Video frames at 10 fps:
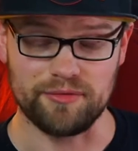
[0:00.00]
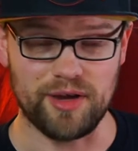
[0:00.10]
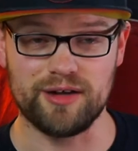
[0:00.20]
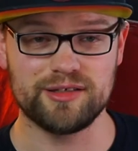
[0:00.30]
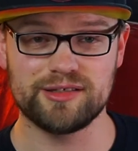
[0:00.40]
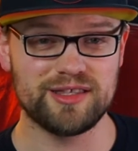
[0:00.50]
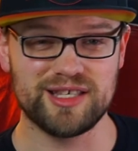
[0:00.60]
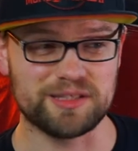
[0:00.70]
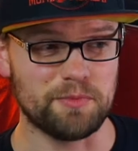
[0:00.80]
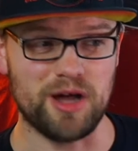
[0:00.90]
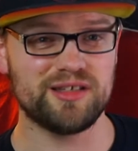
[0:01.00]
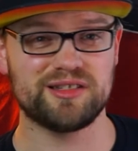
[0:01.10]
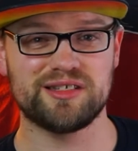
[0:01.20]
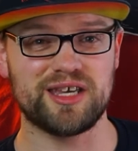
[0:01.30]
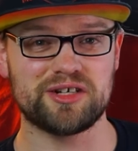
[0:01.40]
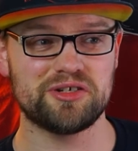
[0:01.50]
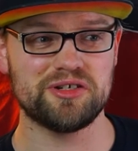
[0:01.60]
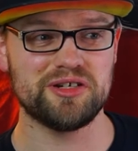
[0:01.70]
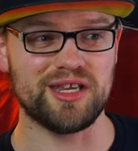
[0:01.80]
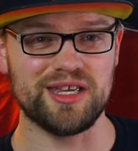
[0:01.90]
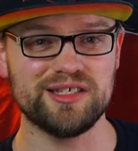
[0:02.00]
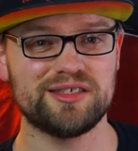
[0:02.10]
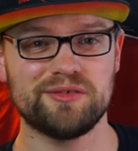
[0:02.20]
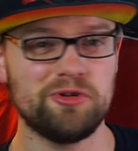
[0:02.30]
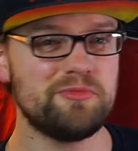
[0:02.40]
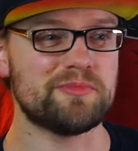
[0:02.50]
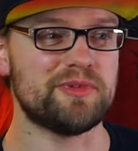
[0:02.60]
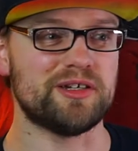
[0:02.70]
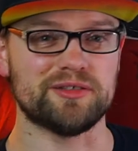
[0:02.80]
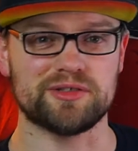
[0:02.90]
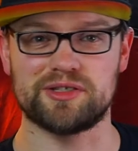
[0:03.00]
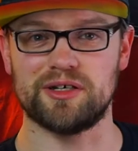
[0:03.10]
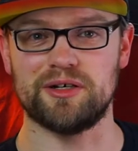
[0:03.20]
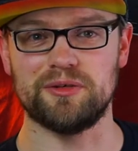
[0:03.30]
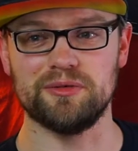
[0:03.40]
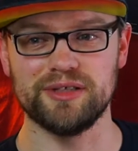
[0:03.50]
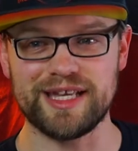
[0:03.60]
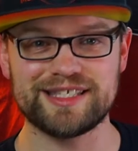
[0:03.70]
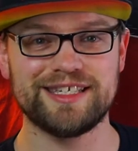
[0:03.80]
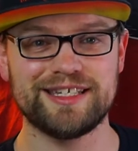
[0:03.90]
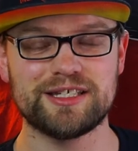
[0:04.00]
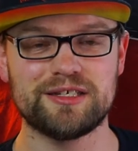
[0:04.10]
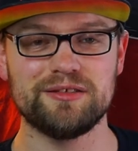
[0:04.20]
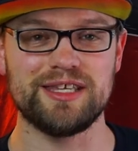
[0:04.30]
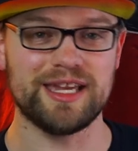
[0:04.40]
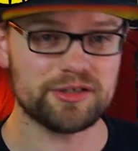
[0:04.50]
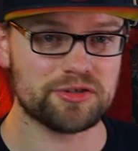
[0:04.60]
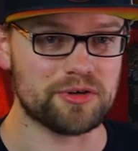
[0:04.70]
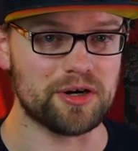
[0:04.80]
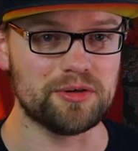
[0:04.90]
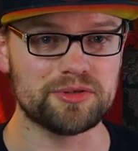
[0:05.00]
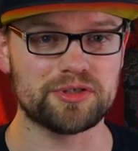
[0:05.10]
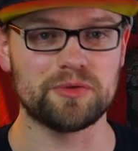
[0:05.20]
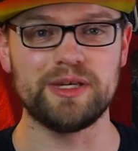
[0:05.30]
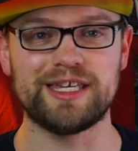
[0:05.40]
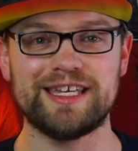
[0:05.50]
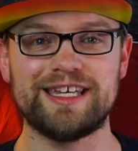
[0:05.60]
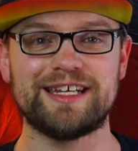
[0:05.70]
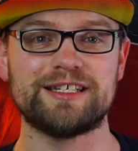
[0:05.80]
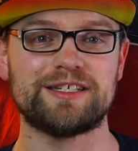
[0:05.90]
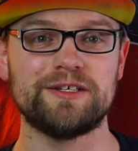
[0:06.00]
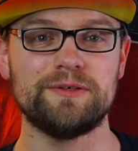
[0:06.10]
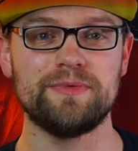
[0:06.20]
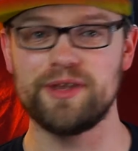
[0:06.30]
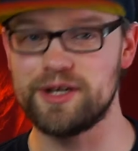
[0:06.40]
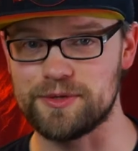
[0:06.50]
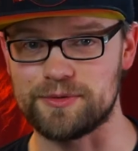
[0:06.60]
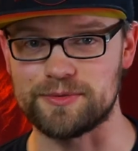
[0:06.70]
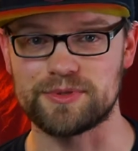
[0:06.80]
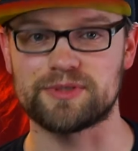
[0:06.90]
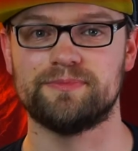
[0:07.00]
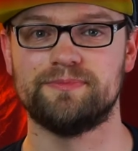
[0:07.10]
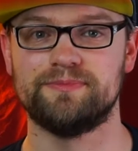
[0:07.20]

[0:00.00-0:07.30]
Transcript: honestly the smallest section is the rumor mill. So let's get into the intro so we can get into the news.